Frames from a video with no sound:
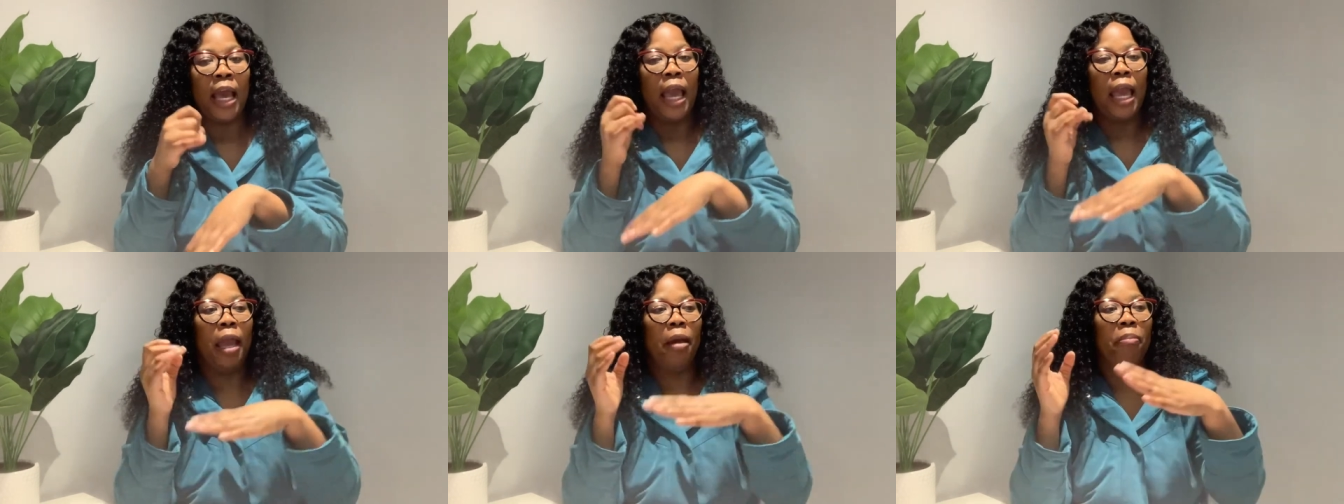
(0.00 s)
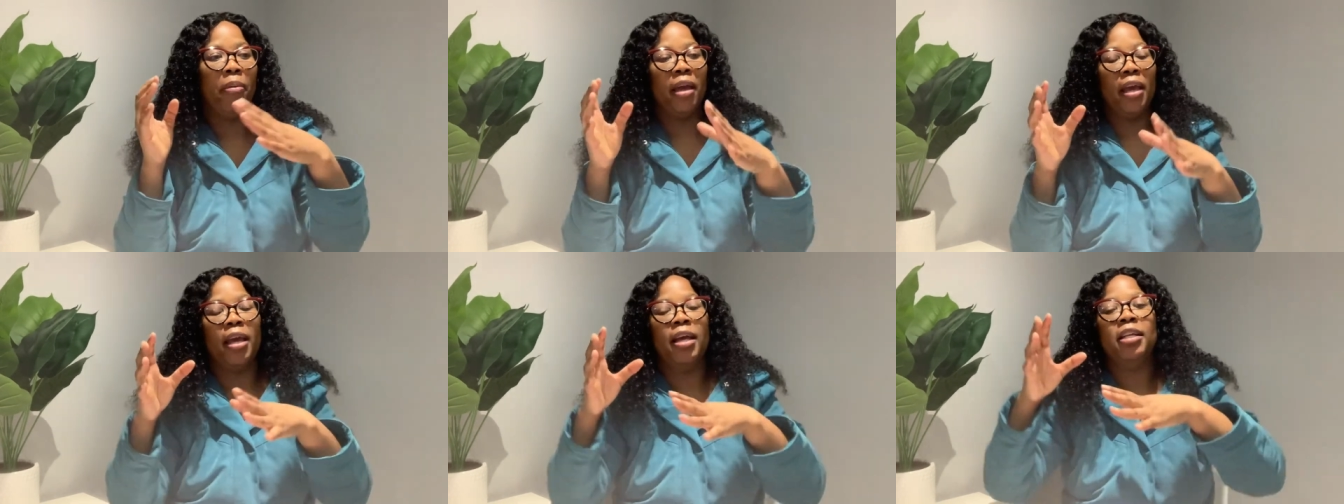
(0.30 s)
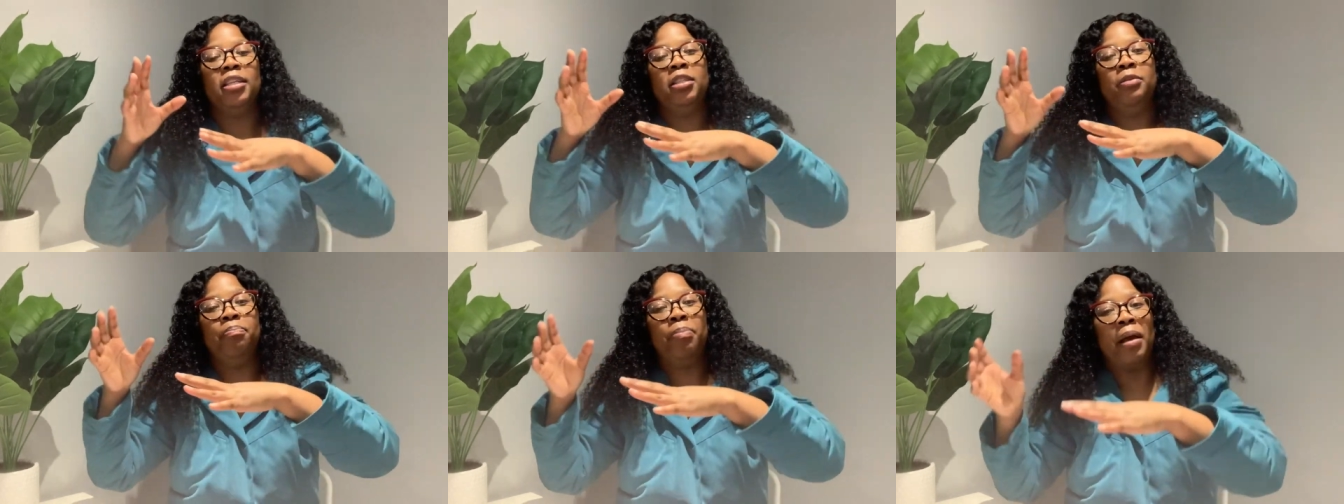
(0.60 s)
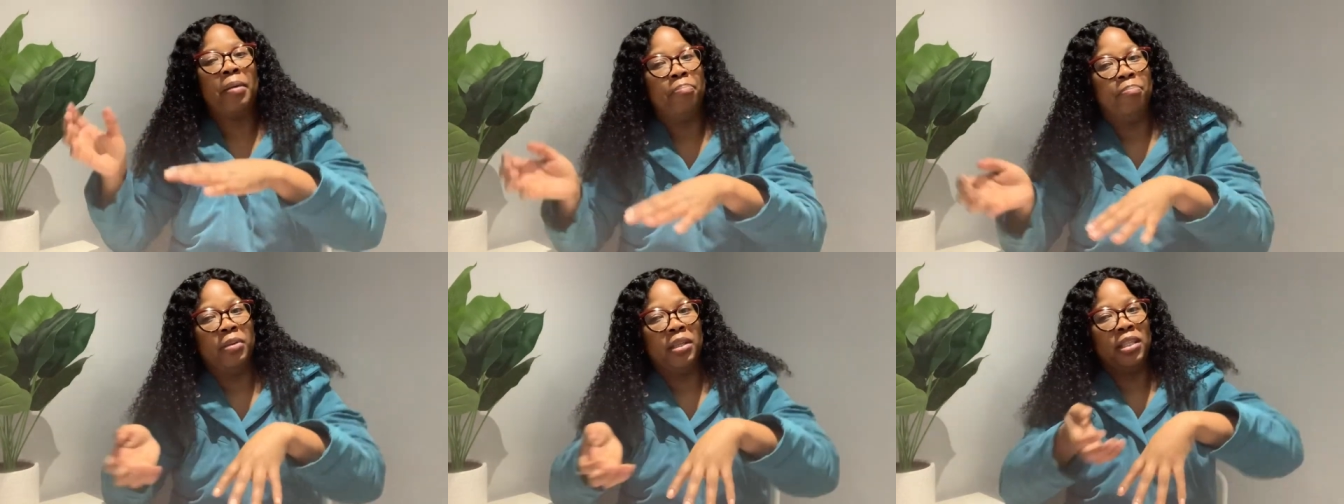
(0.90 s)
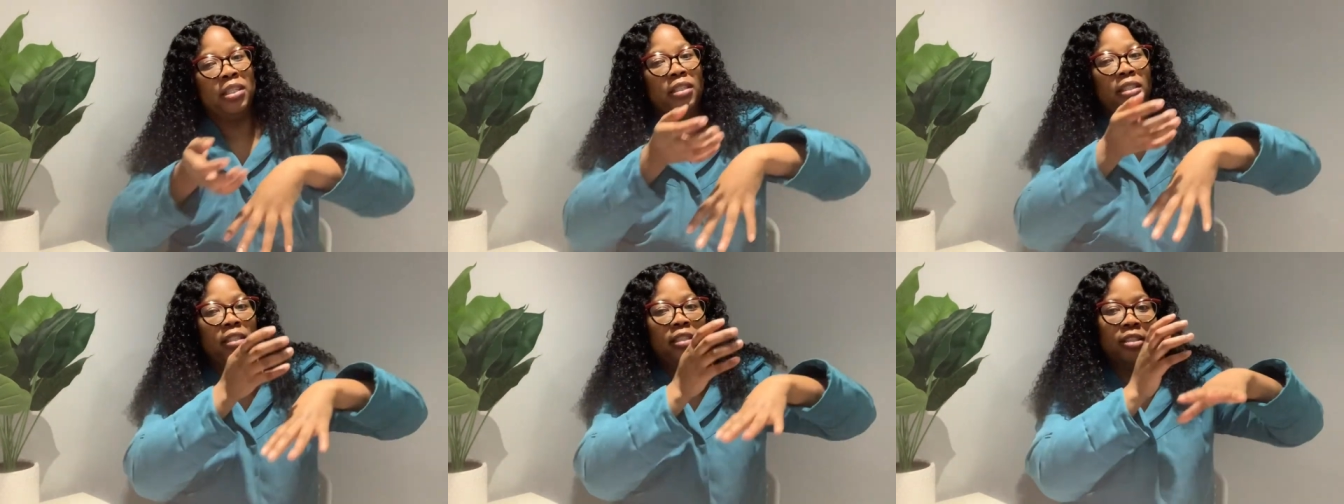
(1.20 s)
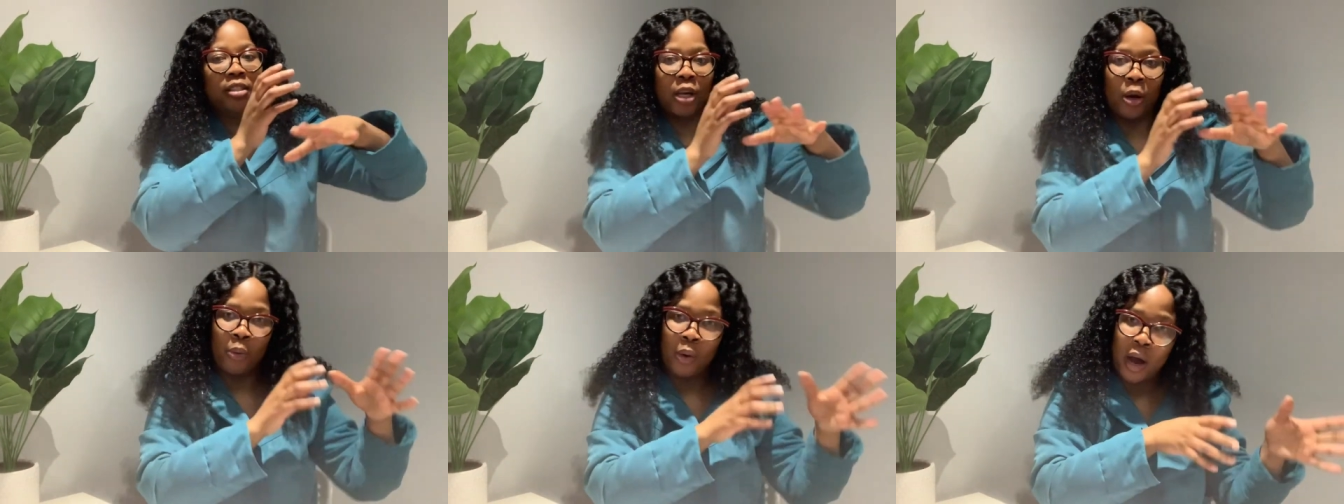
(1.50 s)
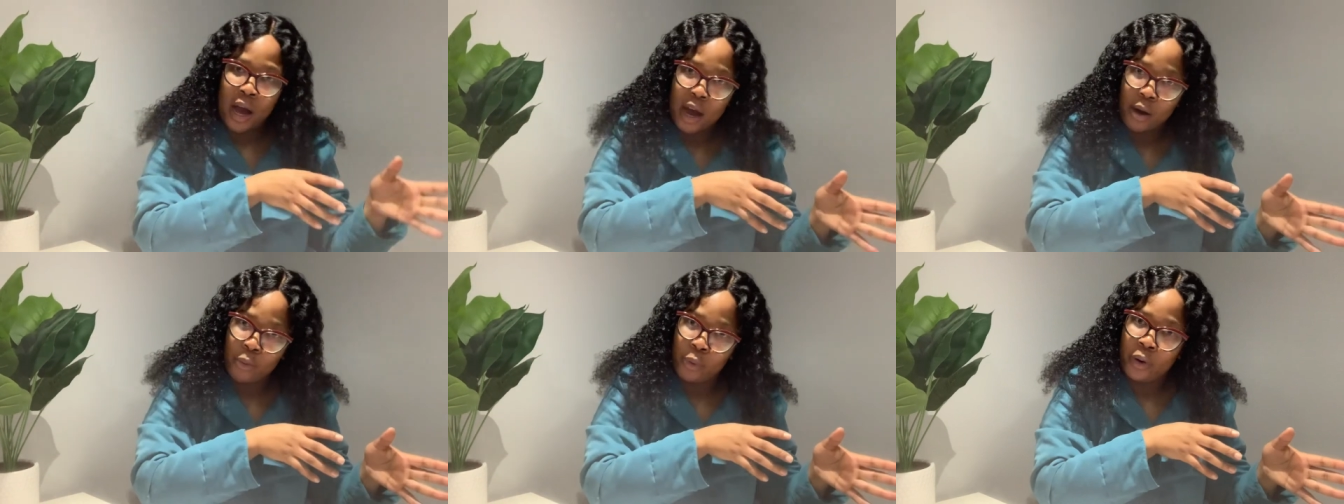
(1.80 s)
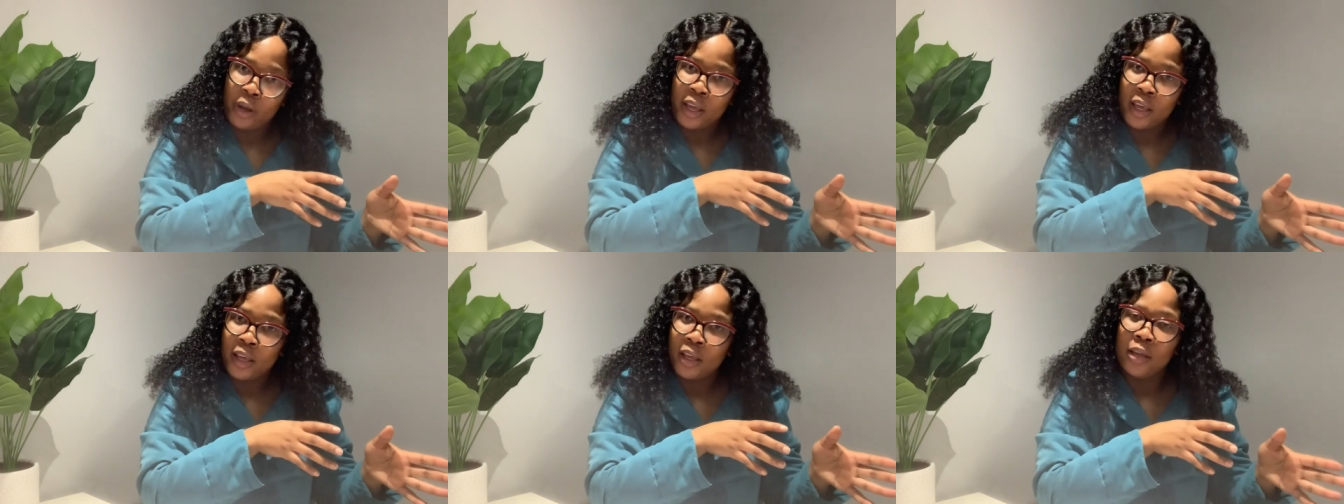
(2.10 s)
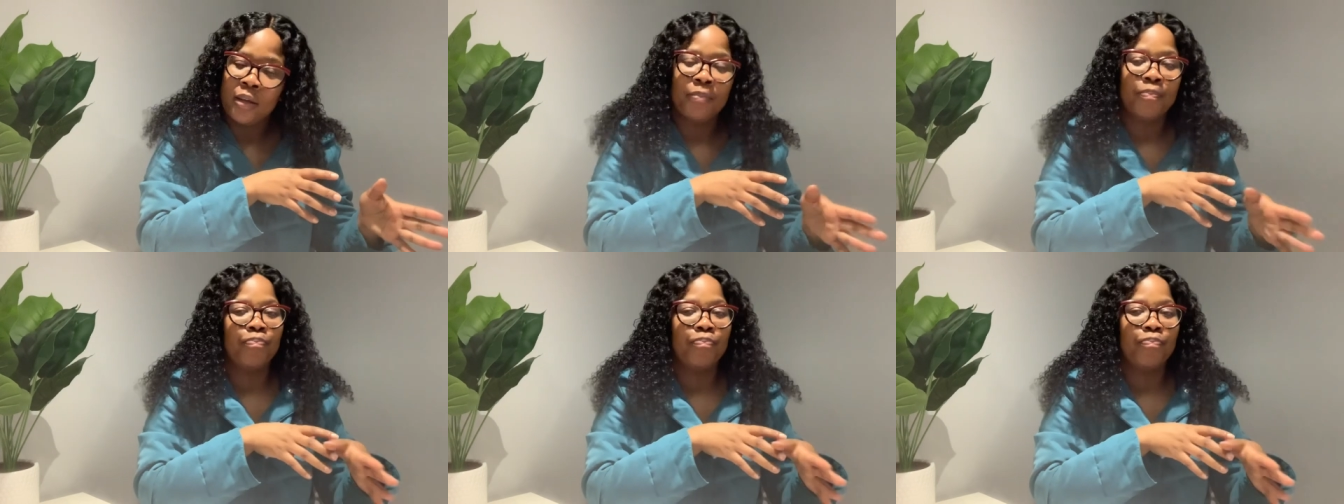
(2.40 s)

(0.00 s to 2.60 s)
Ebe dipampiri tsawa away